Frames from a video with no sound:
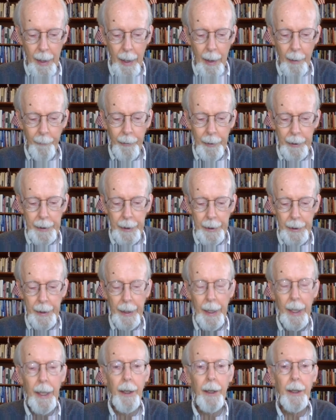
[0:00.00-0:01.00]
The
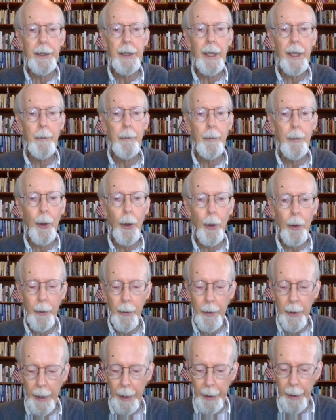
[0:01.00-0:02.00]
emphasis here is on
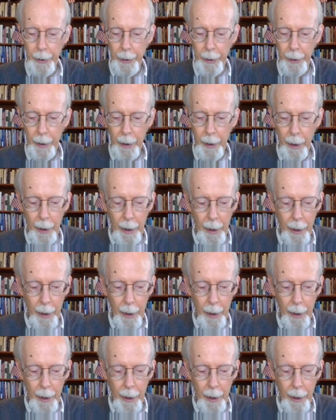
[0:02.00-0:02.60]
procreation.